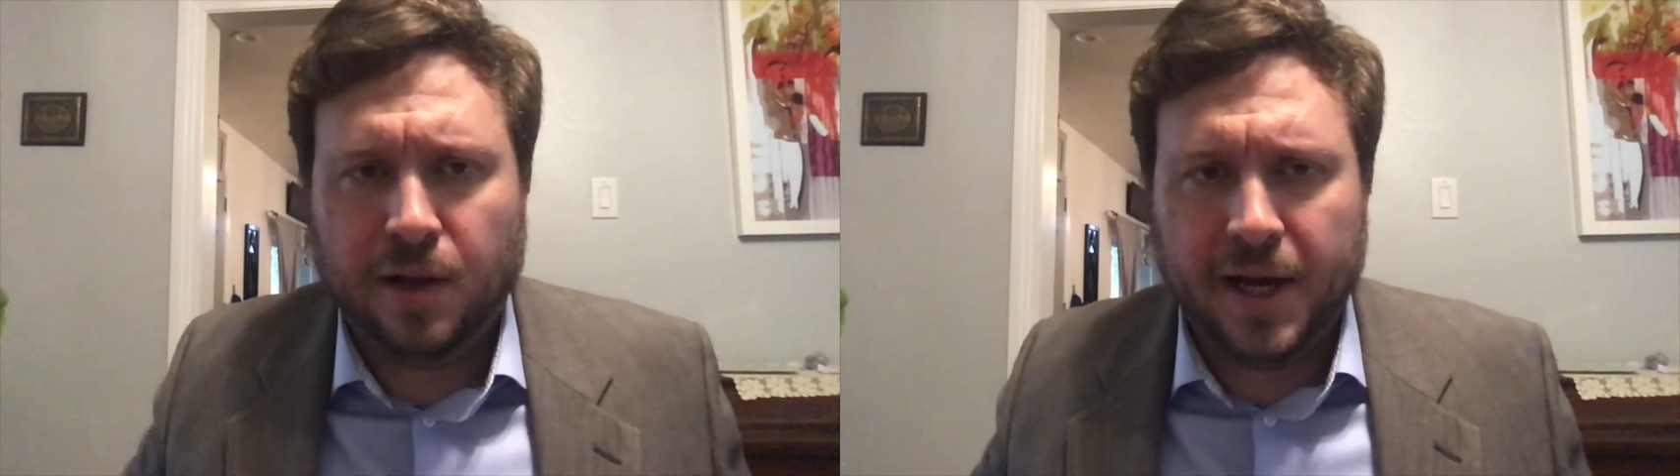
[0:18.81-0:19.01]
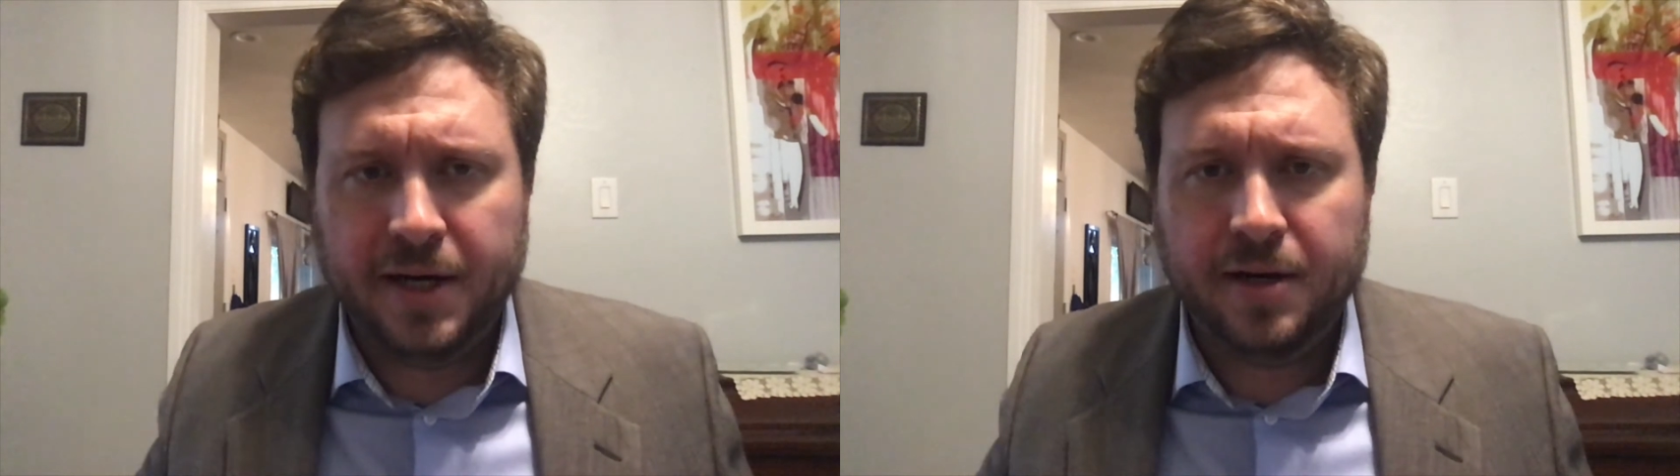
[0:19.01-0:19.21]

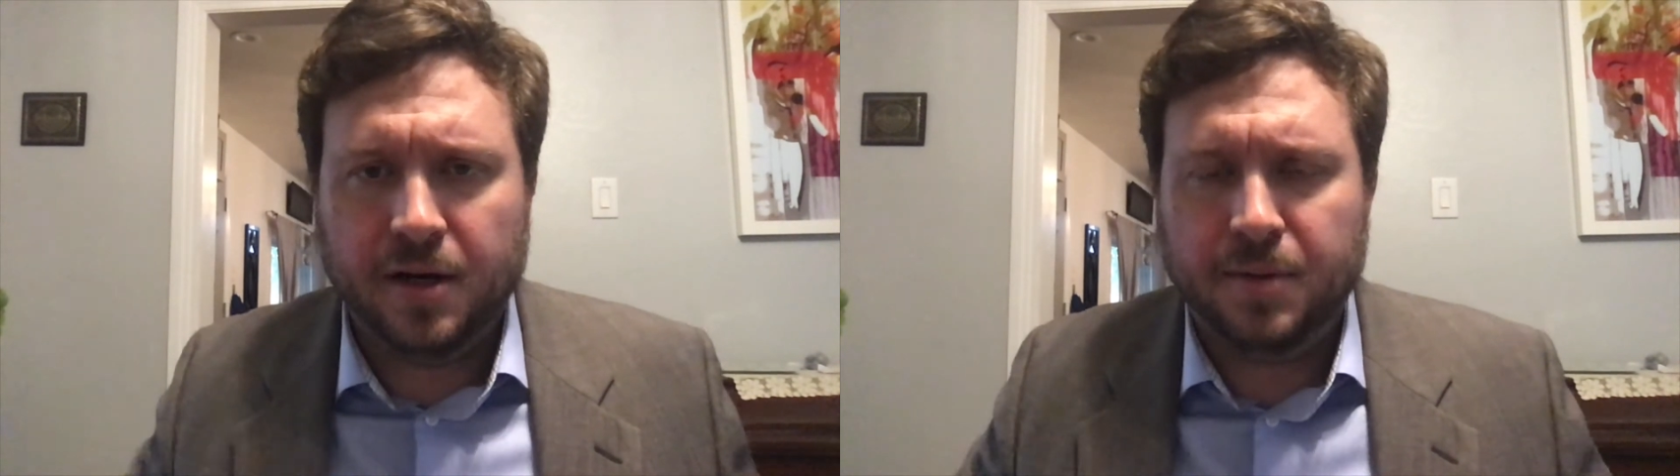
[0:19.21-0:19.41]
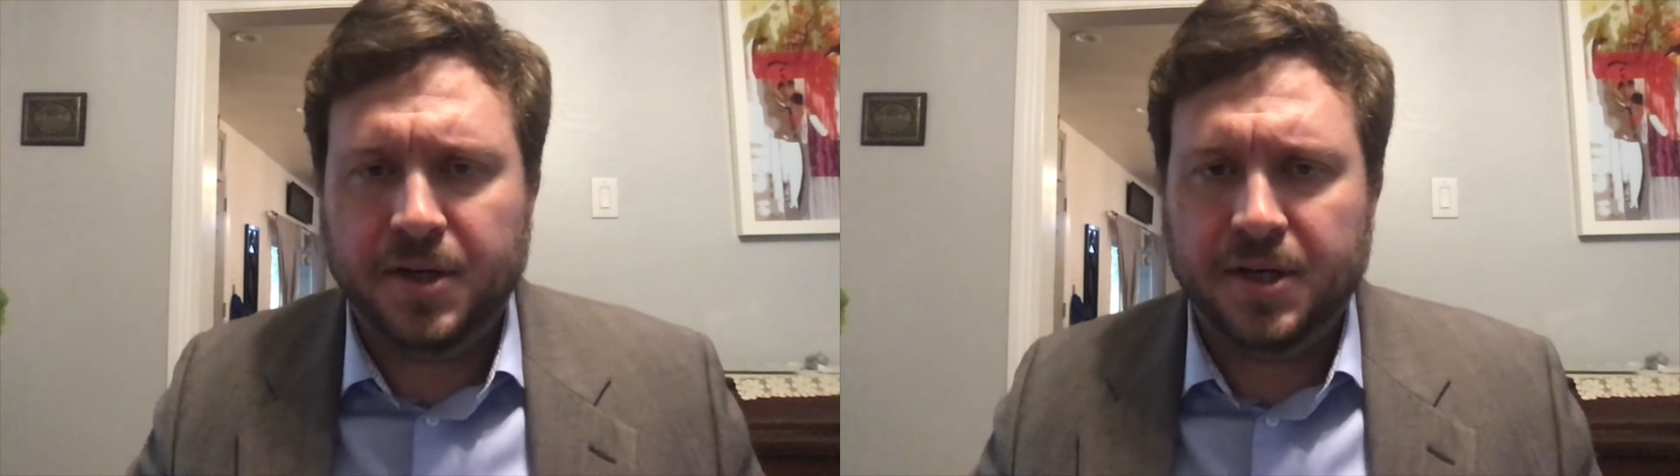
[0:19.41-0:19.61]
like,
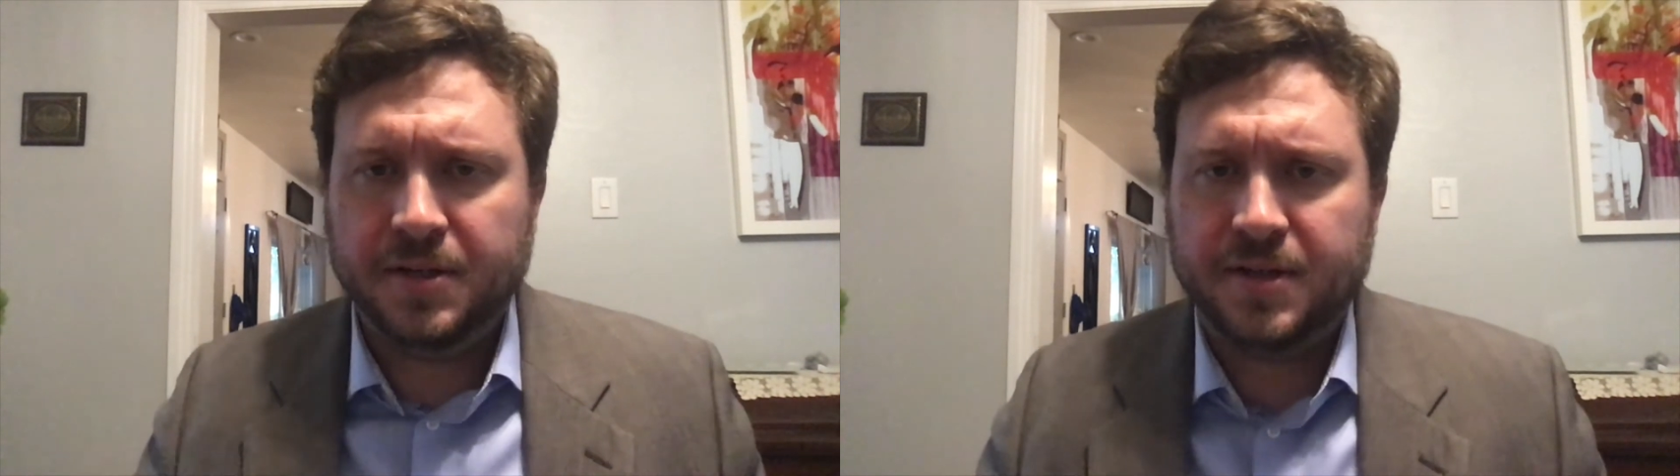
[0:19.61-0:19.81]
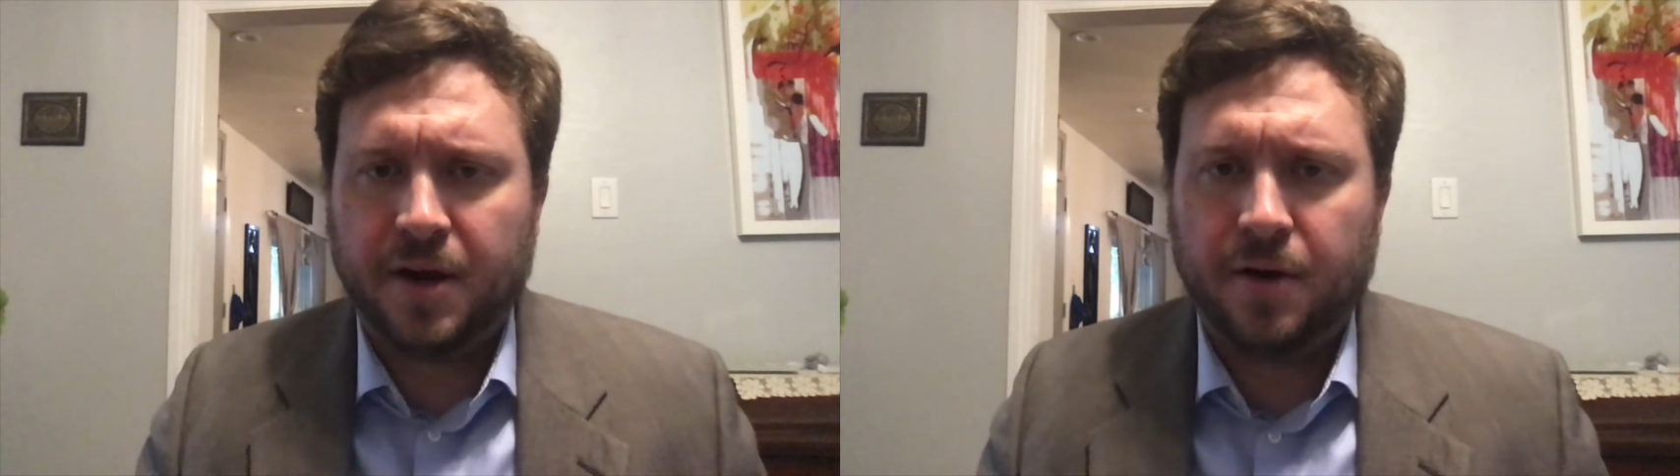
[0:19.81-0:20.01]
comment,
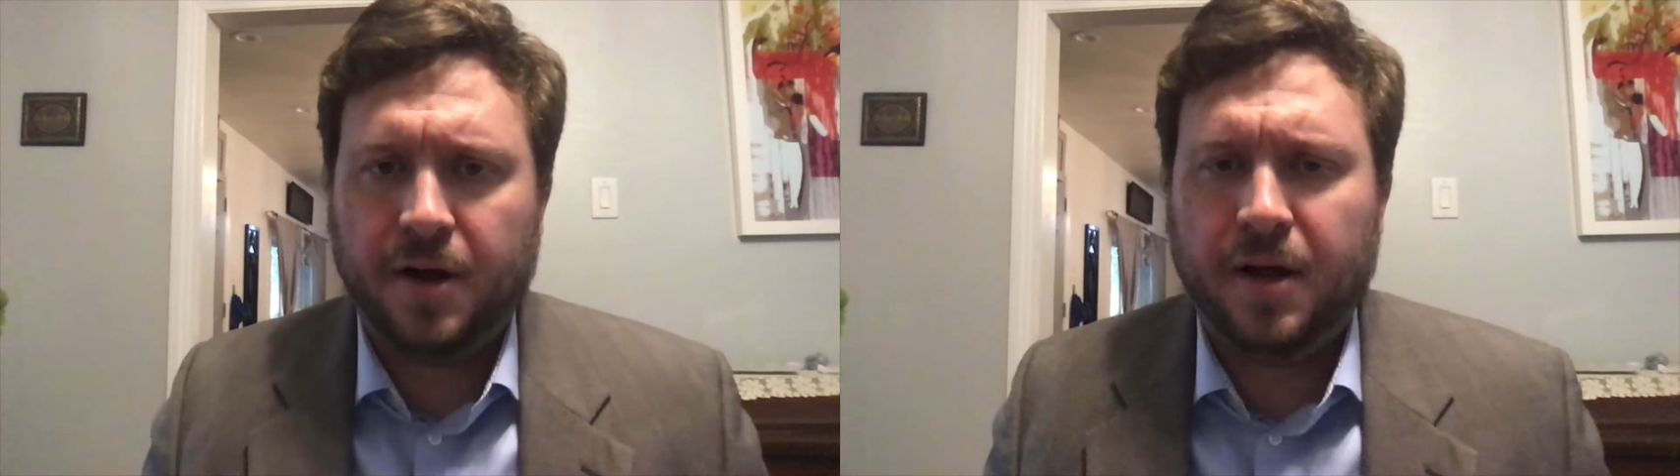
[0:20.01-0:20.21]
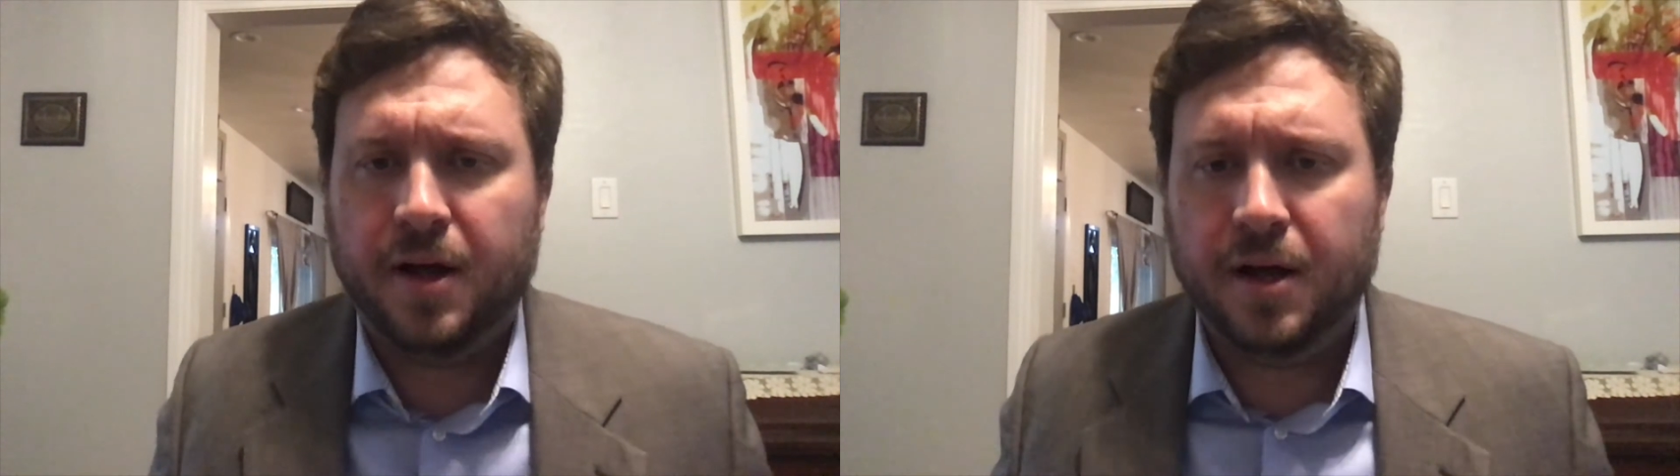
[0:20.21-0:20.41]

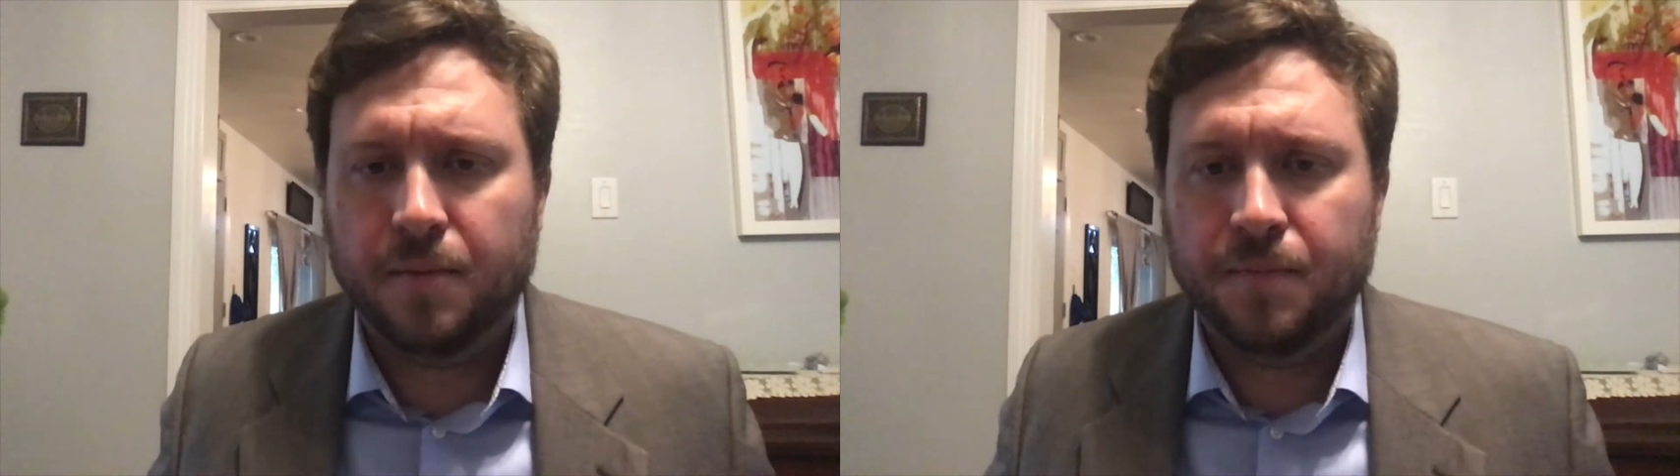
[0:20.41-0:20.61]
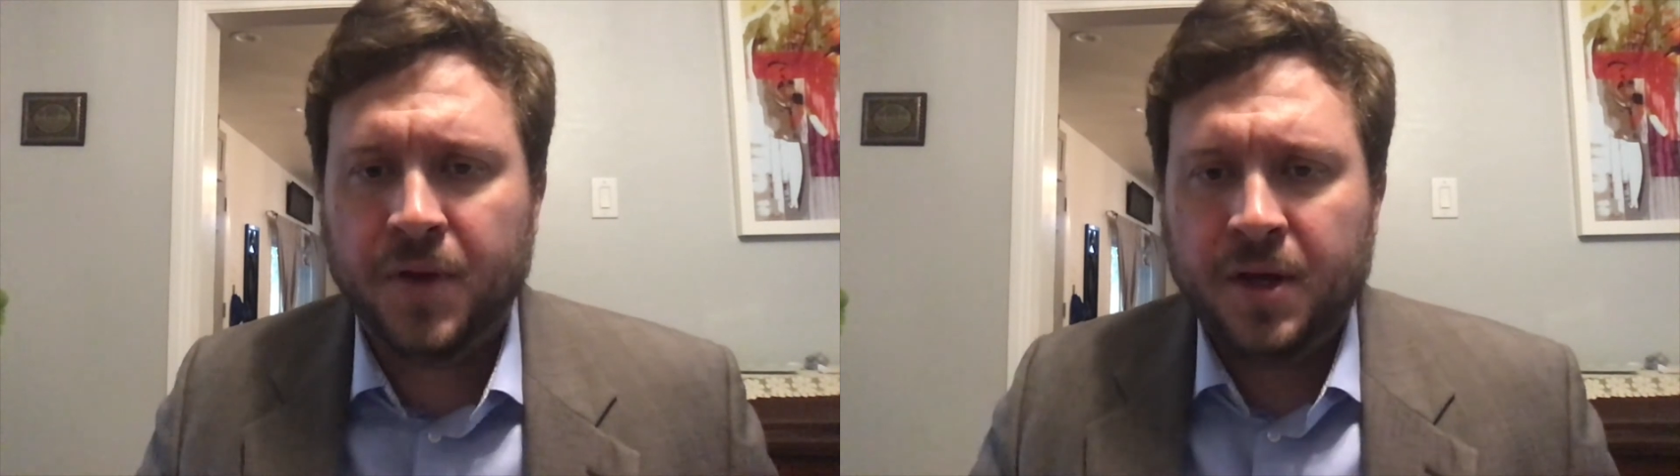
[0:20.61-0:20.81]

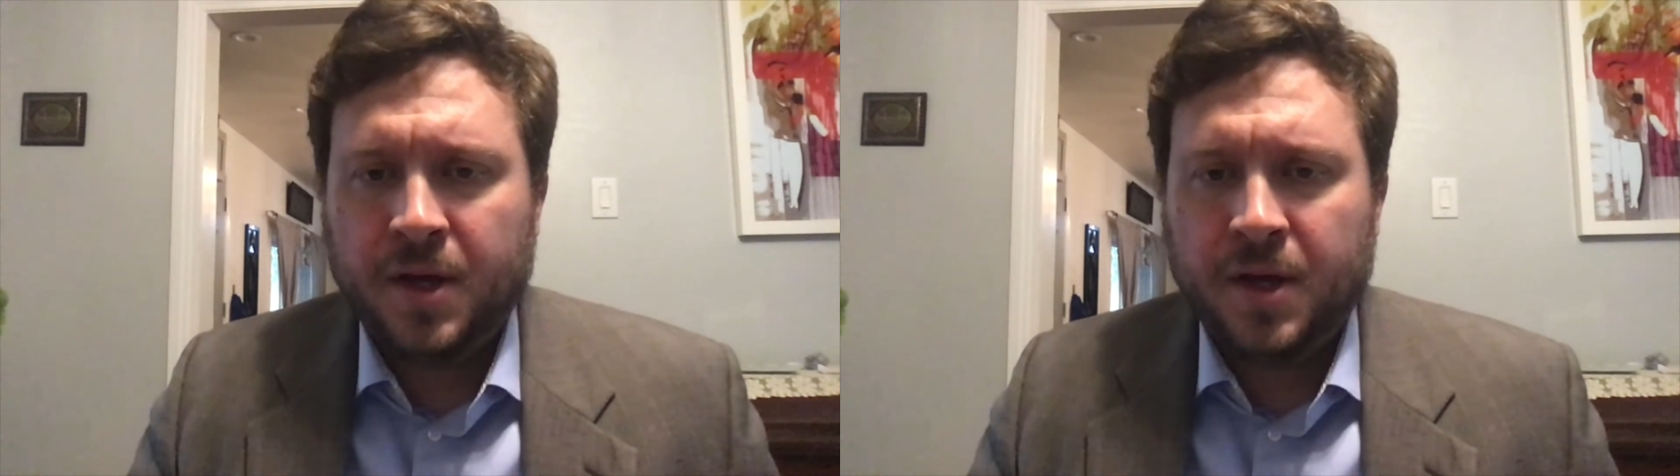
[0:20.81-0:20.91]
etc.